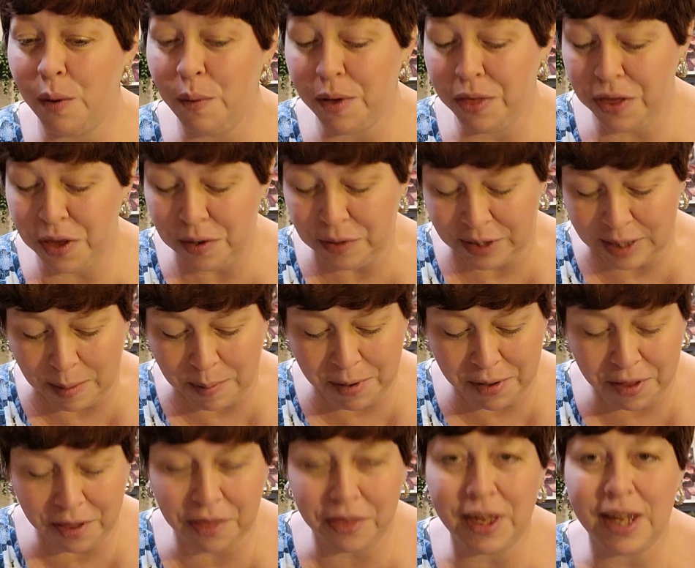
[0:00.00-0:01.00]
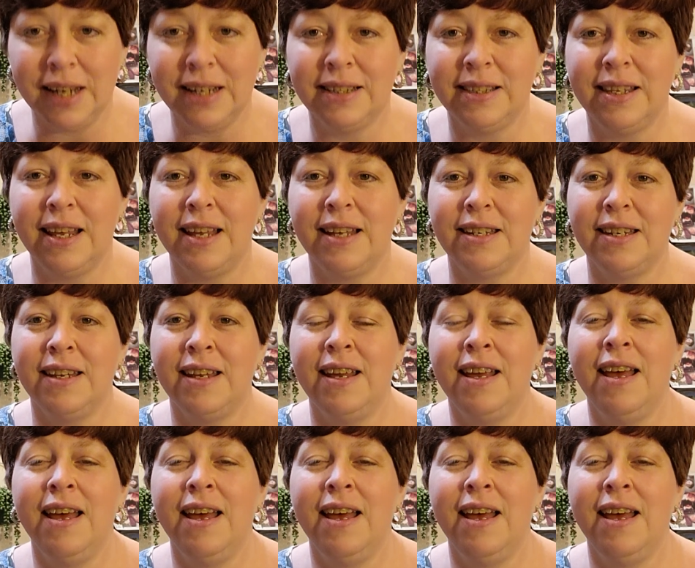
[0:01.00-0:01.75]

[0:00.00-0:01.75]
with you some of the things that